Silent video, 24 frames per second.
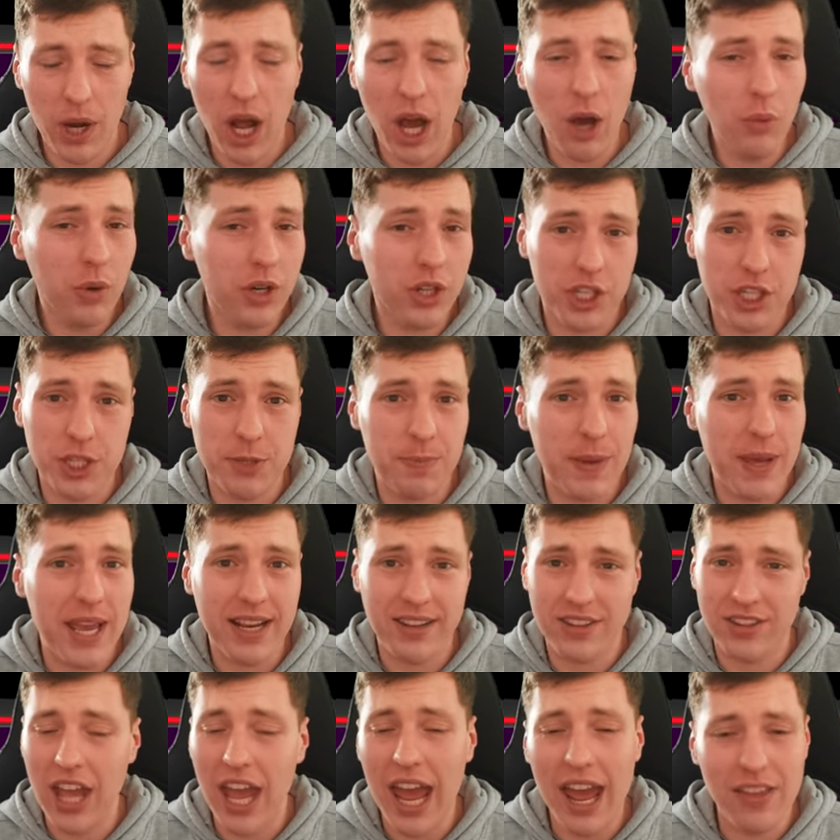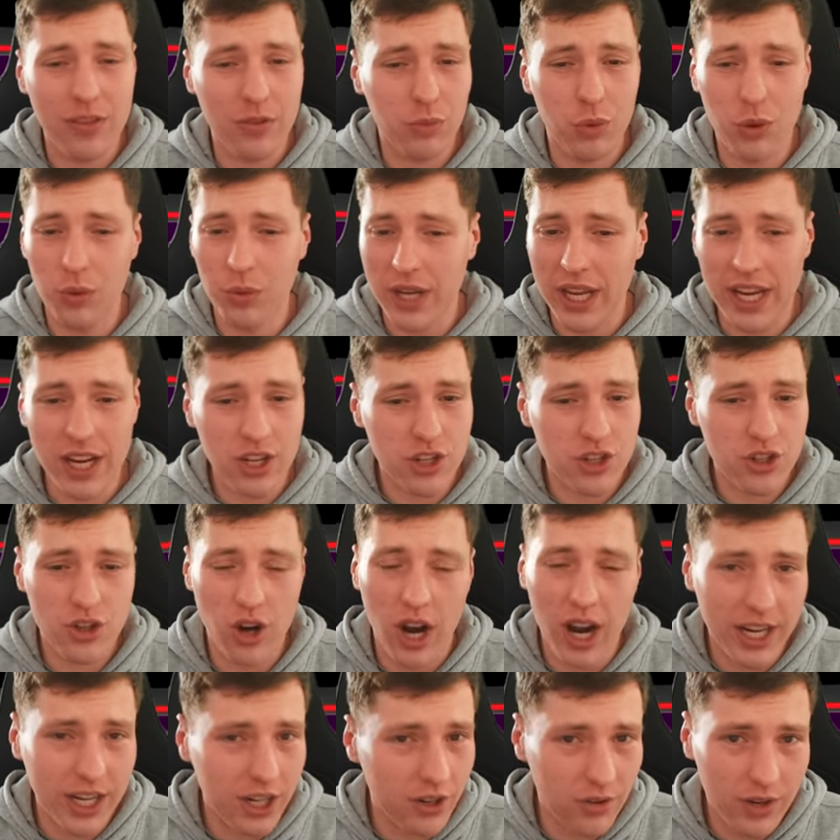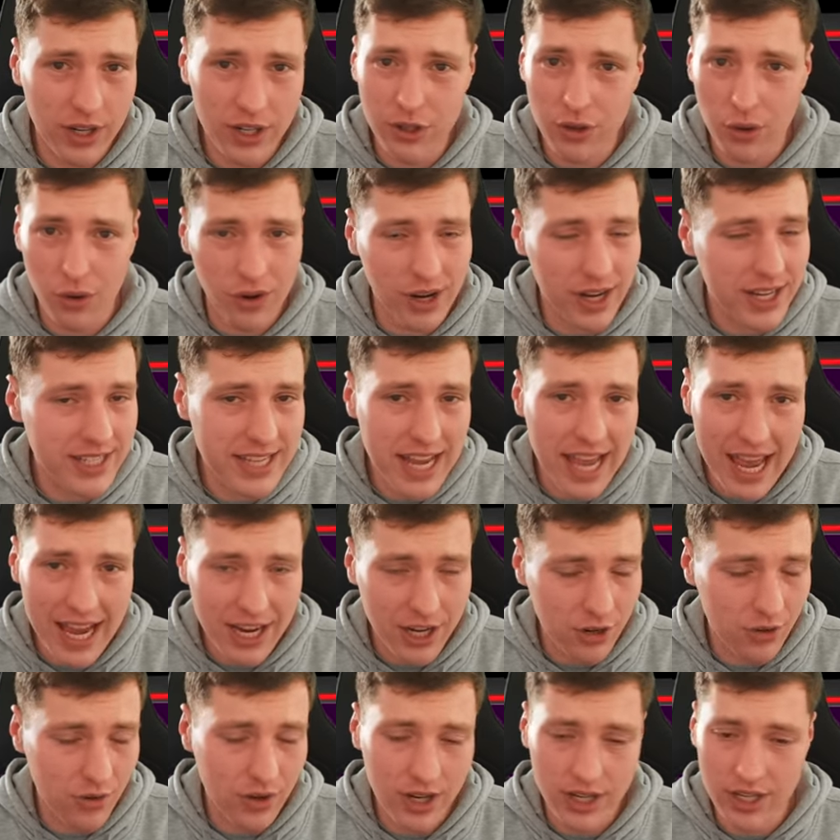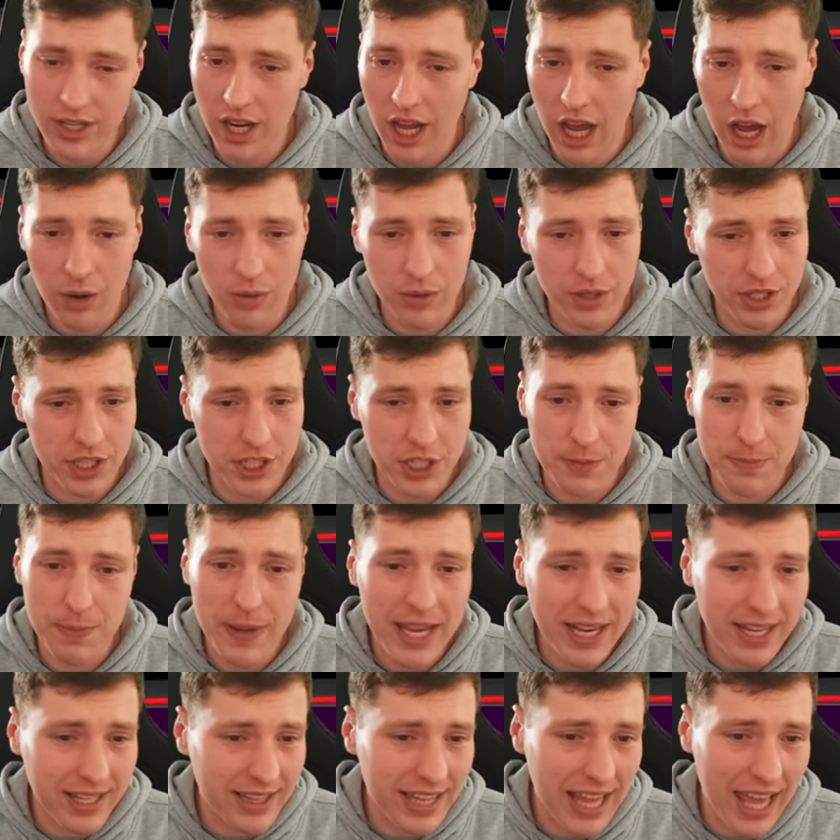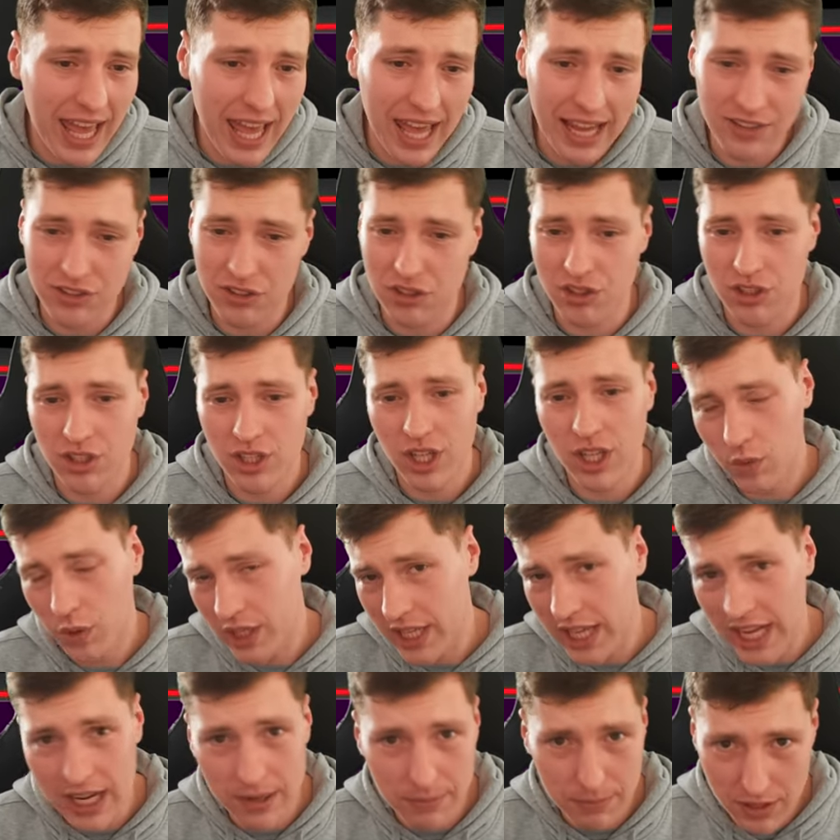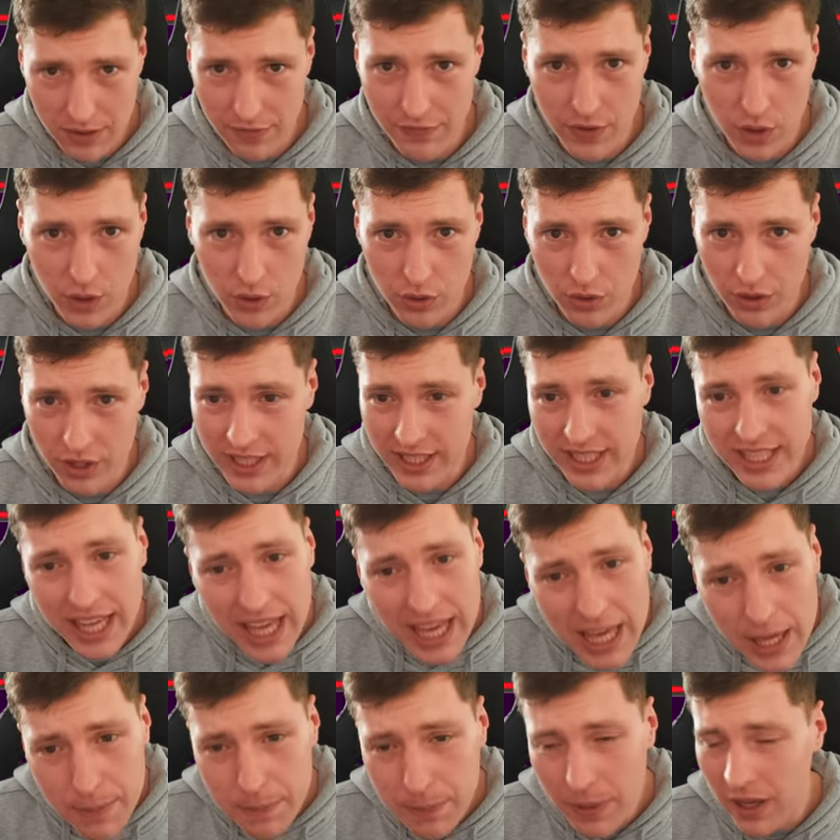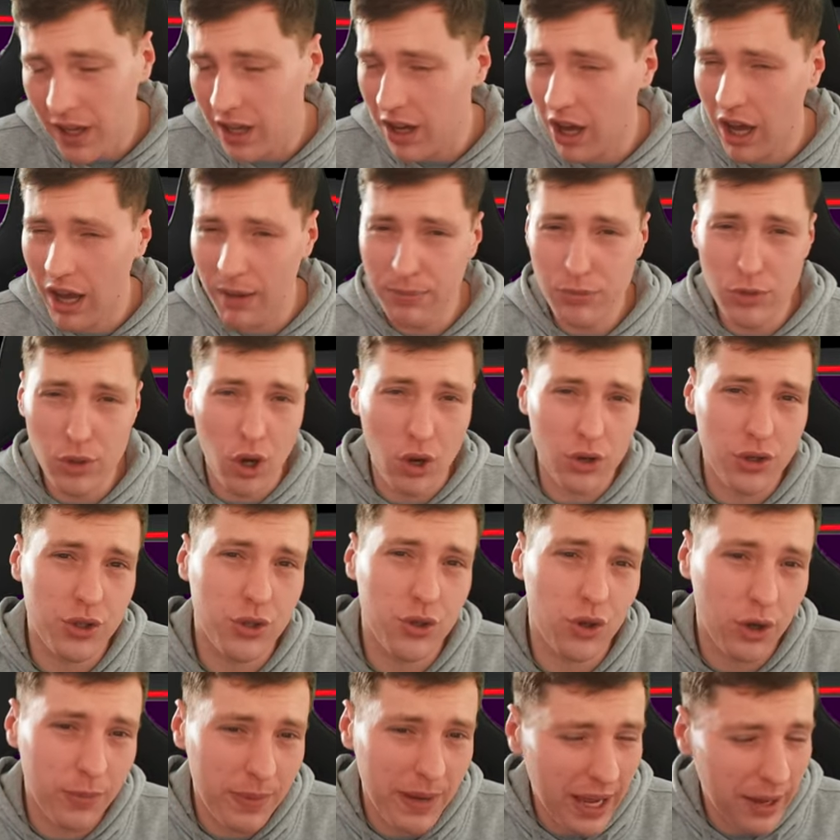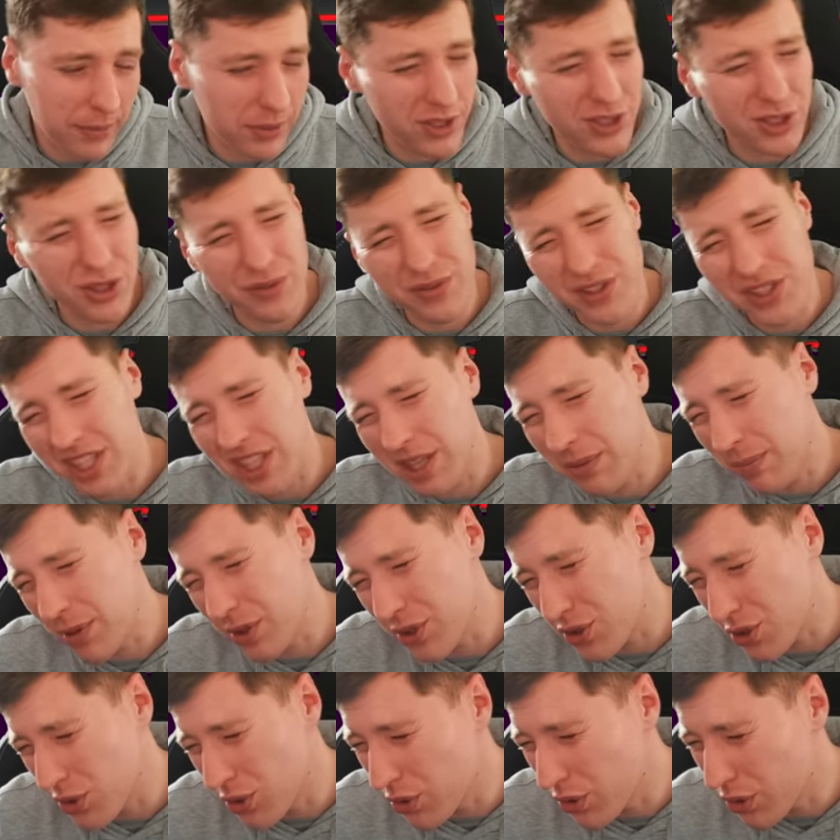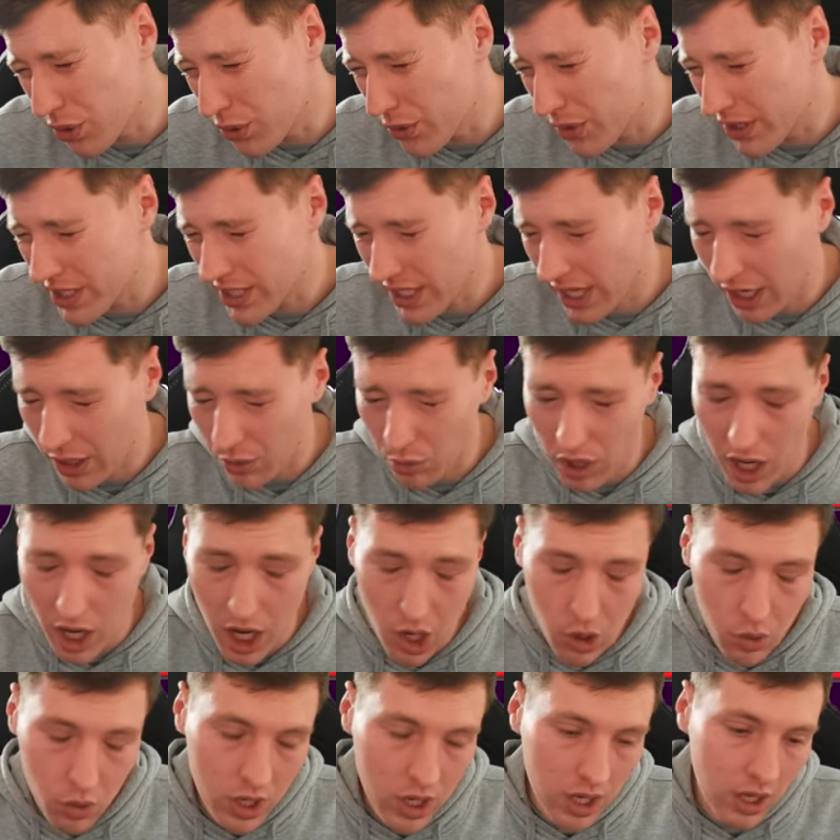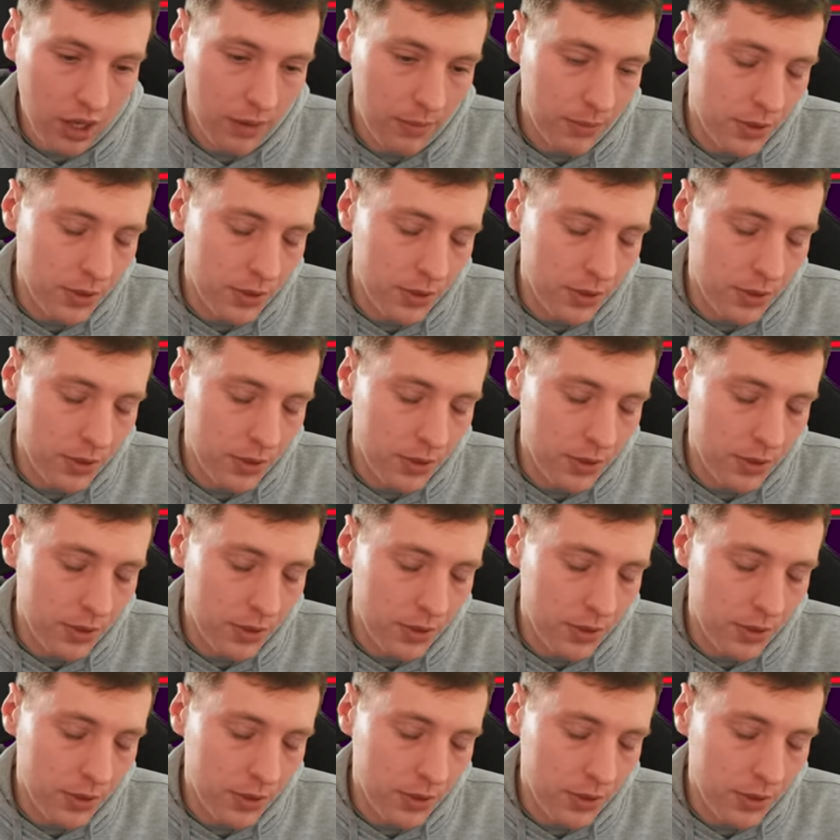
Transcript: But I would expect that we'll get a striker in or an attacker in. I would expect that we'd get a midfielder in. Keeper, I'm not sure about because obviously the Bazunu, it's like, well,